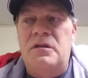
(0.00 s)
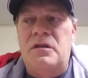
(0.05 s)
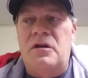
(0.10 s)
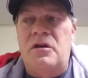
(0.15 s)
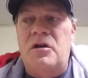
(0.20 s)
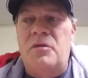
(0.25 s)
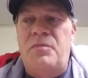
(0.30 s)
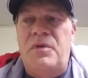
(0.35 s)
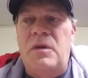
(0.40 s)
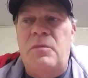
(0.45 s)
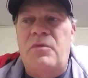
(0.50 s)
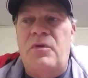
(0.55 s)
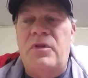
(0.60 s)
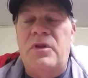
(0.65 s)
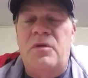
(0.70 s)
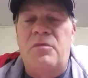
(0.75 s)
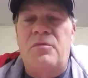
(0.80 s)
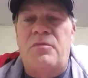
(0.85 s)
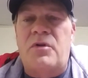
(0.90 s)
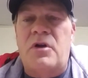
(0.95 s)
there are people
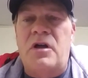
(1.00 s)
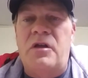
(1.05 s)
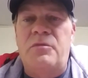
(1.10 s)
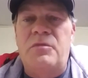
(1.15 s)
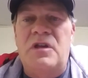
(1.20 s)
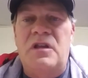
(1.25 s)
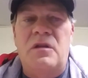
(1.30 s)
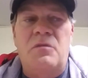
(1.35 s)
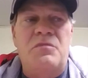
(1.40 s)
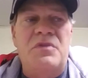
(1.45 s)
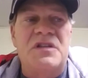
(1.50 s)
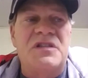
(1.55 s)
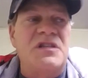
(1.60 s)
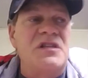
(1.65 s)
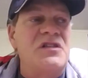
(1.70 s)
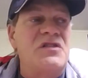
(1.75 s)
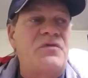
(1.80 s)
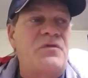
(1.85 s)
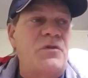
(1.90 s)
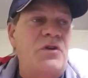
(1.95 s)
that have probably been in the
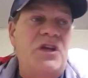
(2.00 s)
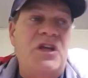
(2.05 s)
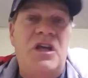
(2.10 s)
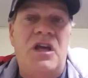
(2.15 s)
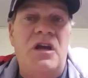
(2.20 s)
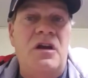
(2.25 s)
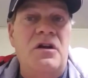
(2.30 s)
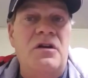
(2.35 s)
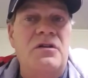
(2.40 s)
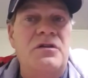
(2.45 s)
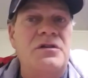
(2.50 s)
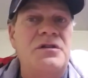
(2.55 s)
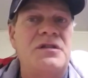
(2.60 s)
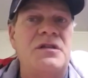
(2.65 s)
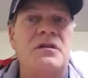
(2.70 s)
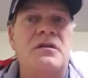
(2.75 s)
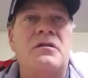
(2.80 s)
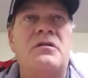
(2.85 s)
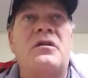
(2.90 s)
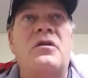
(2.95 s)
business for
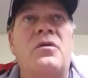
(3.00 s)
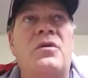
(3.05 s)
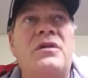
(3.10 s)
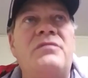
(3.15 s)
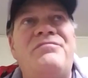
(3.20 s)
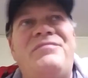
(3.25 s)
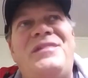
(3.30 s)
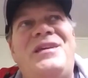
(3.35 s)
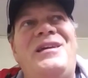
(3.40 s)
years and they're going,